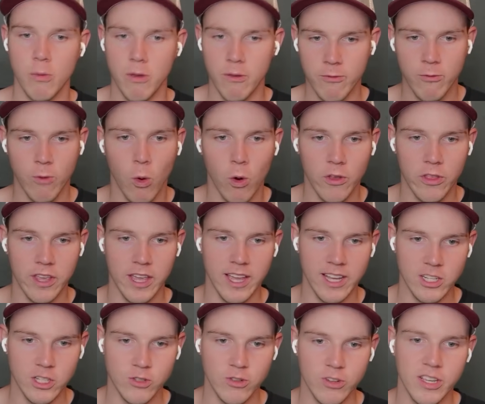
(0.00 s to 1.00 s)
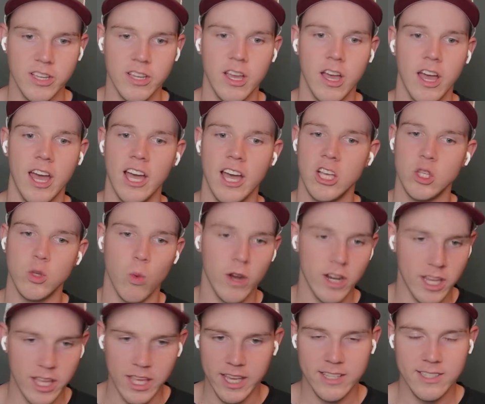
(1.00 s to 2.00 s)
before the injury is
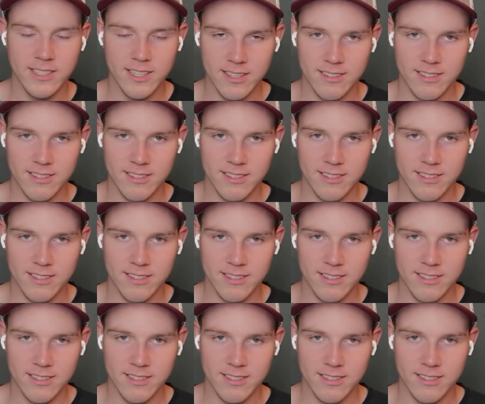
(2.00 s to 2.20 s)
what gets us